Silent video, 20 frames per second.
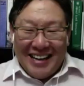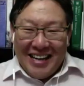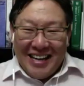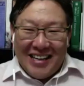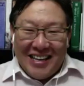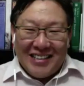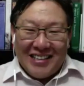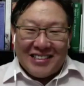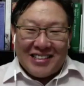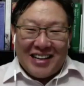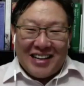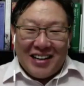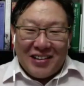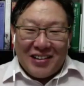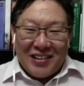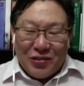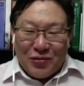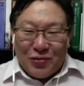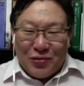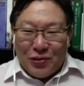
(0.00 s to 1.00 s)
He's trying to
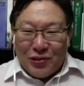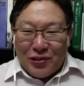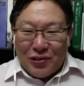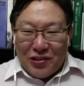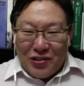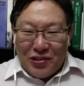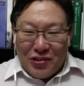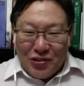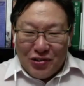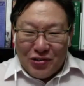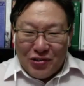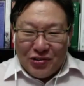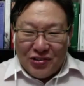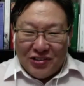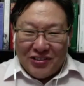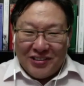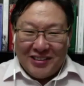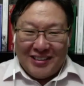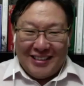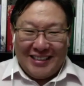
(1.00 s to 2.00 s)
follow you. You
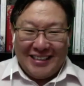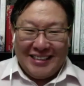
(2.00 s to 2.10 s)
see.